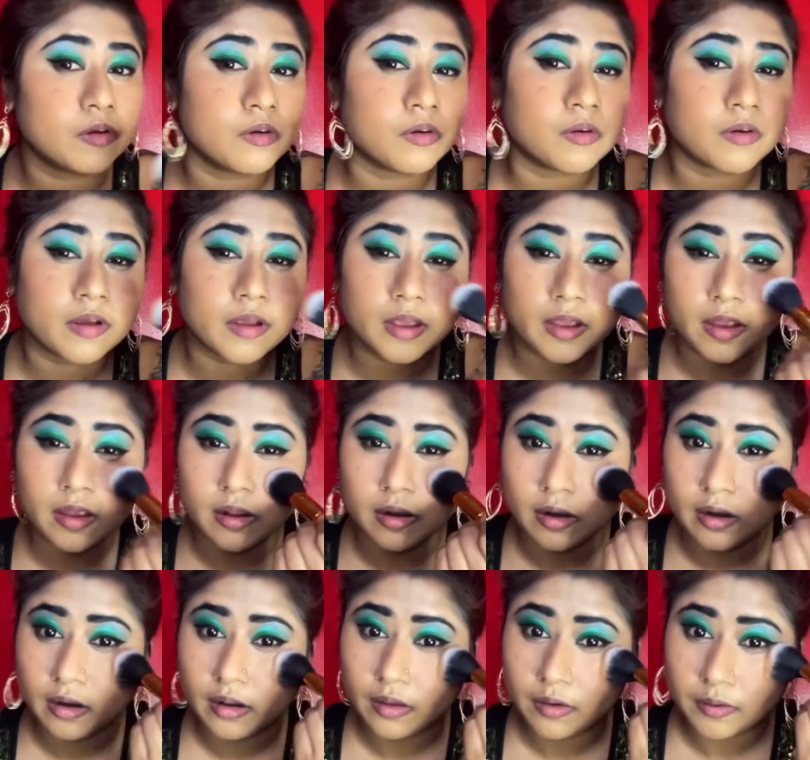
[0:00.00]
Okay,
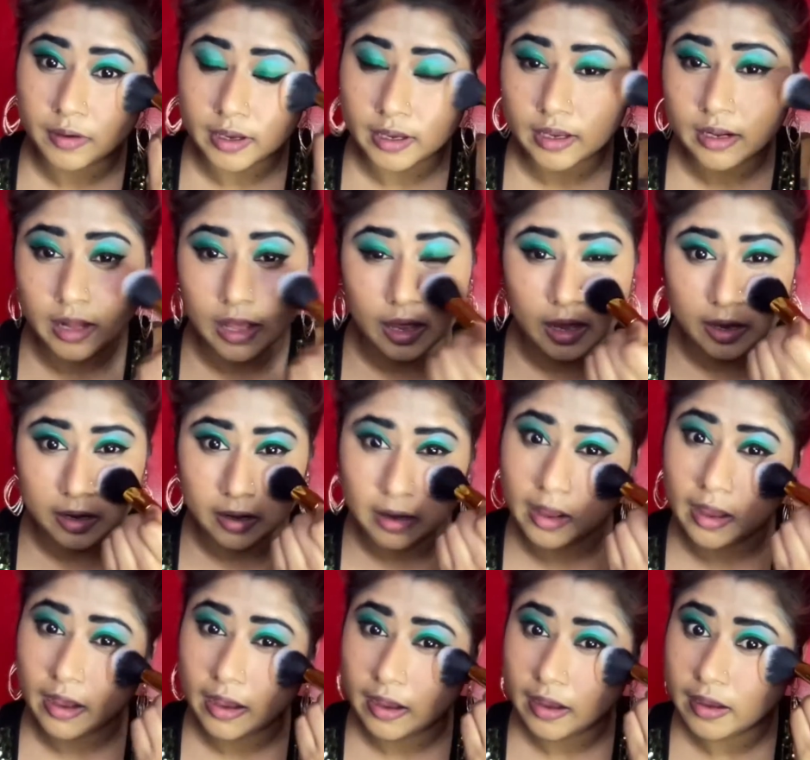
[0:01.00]
look at that.
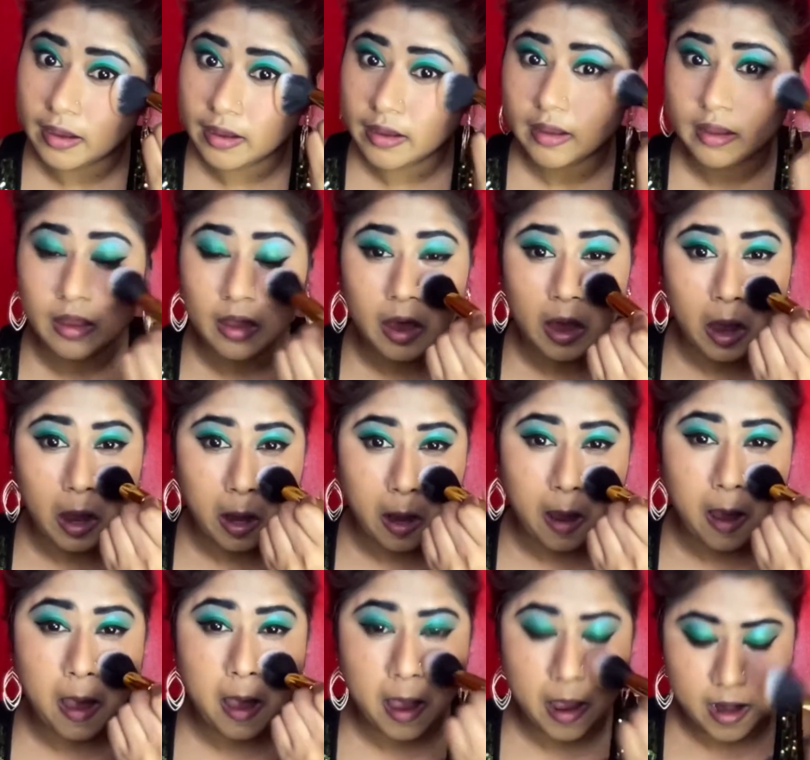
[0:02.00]

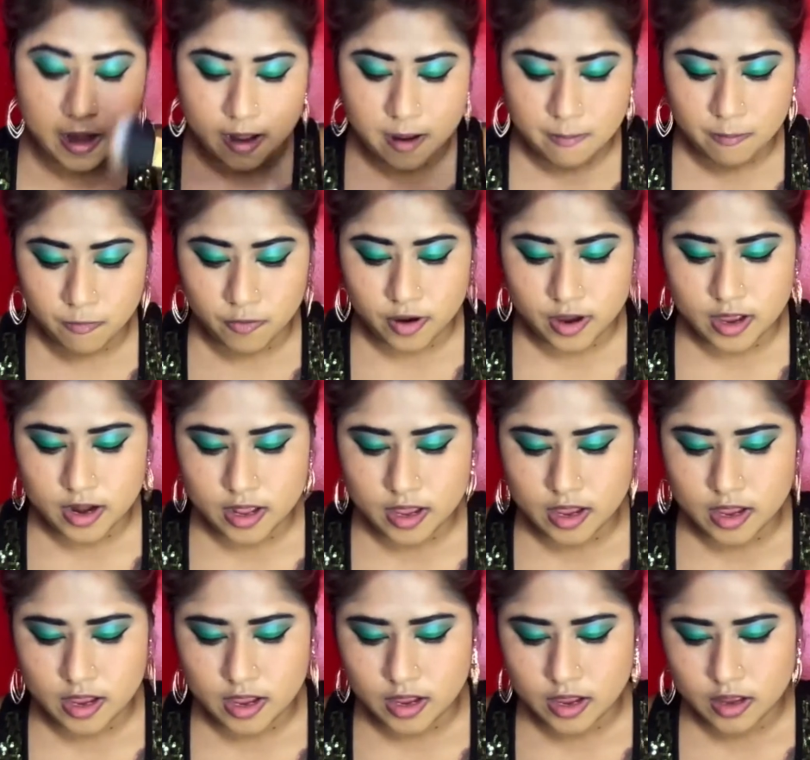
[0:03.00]
And I'm ready
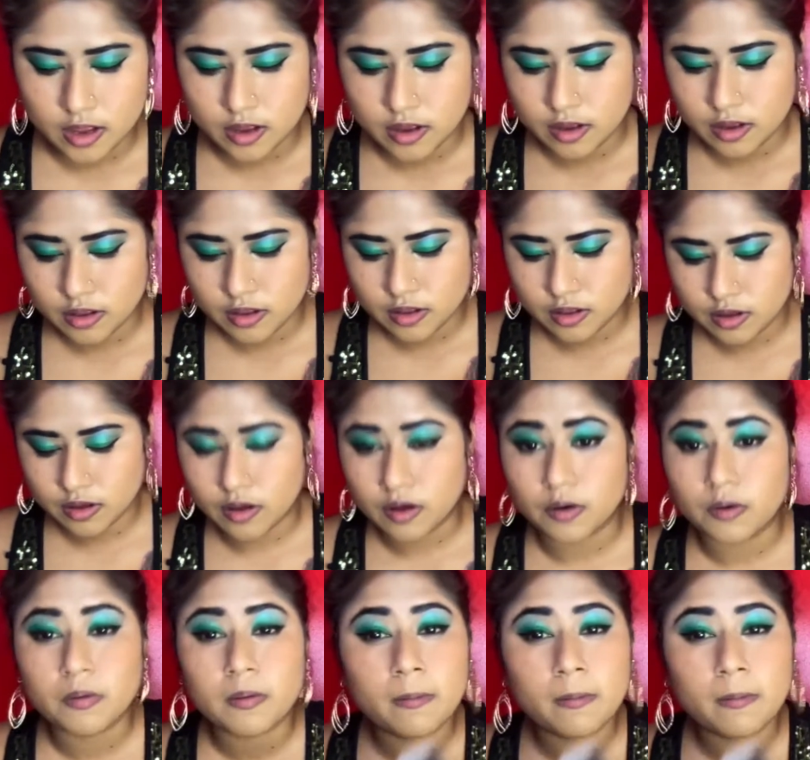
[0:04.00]
to go.